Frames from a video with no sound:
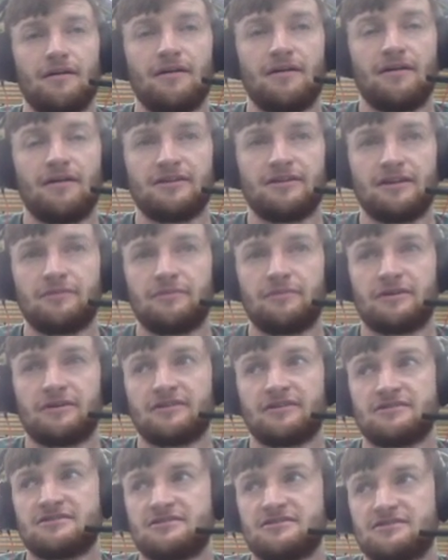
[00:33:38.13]
I think
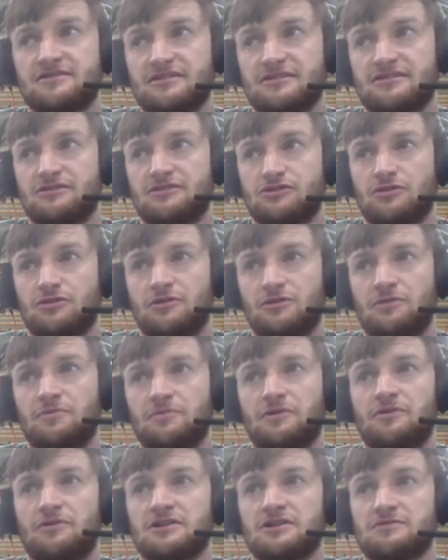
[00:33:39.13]
because they're doubling up
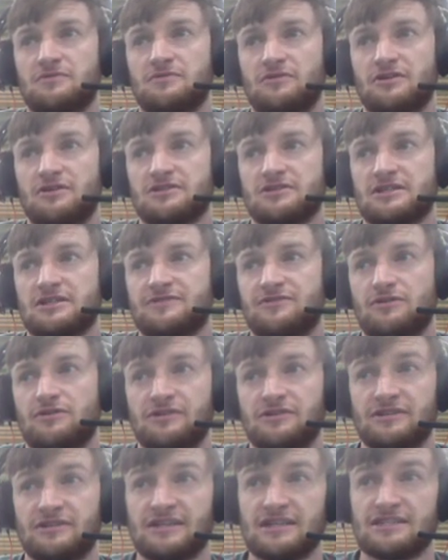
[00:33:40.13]
on Ross when Ross gets forward,
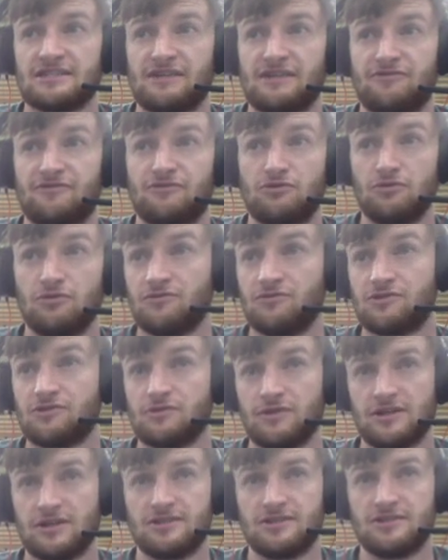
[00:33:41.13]
I think that's left room for
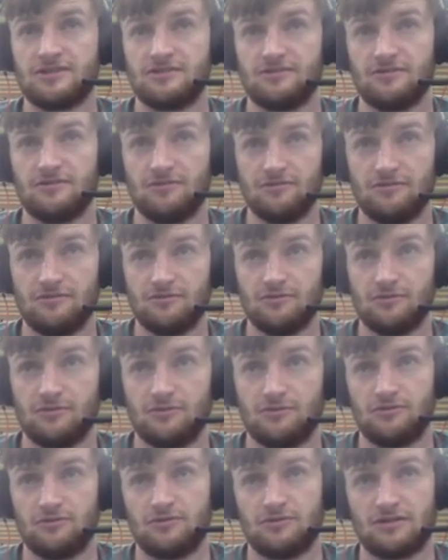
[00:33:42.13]
Twigs,
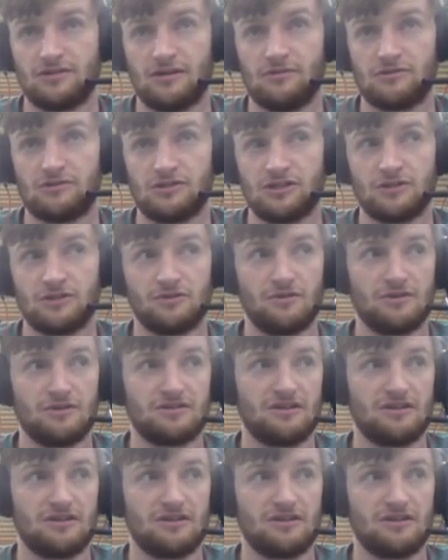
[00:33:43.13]
who's got with 3 goals.